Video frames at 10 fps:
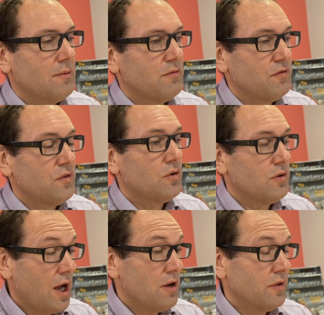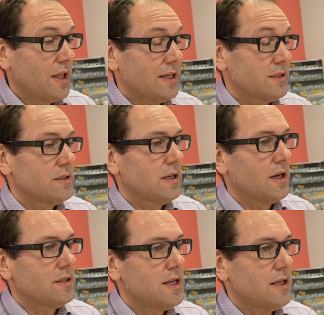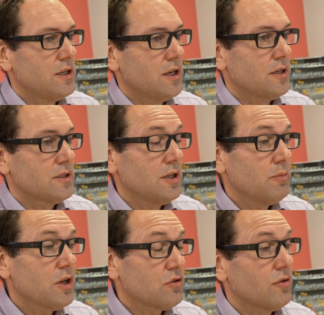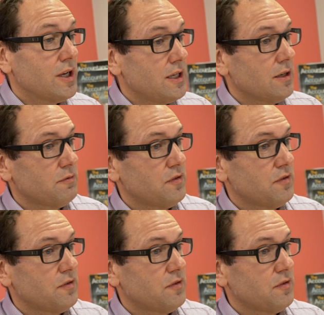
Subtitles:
for over that 10 years, and it'll be agreed up